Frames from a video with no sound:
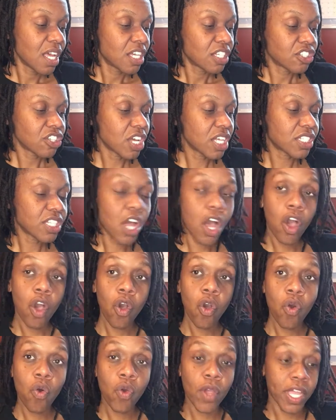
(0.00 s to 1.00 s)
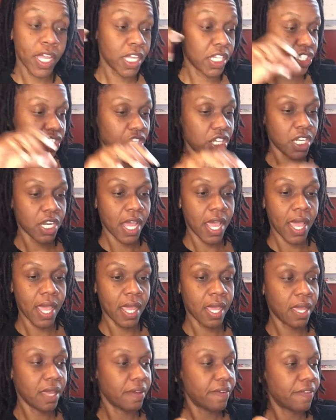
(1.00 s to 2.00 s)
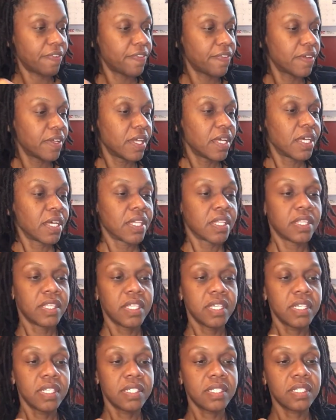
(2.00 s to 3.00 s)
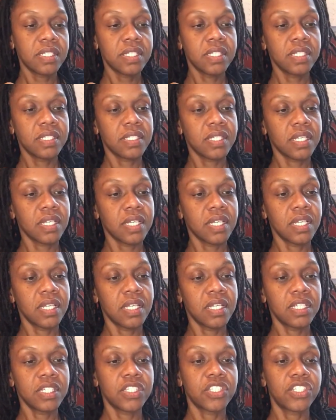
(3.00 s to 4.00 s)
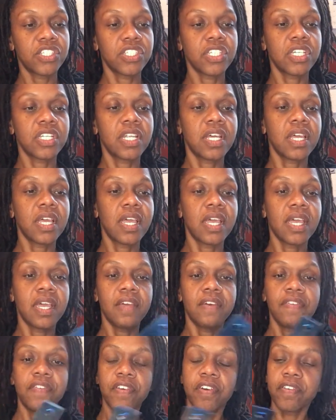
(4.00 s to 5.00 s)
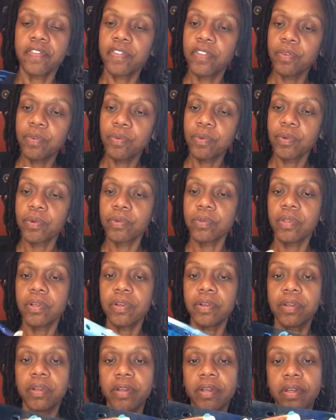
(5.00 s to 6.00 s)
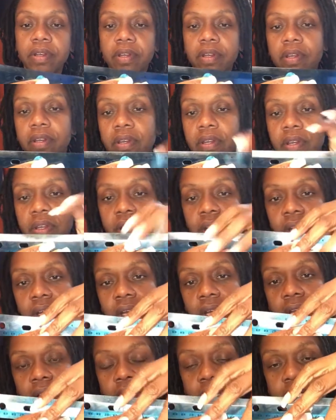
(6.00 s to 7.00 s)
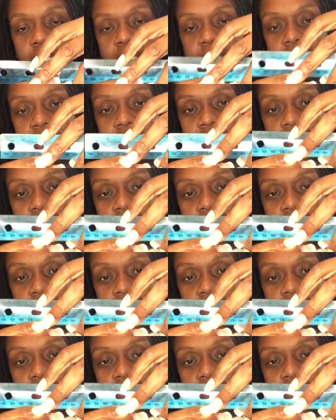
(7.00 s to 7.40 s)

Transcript: So that's a whole inch and a half. This is an inch and a half of the ruler. Let's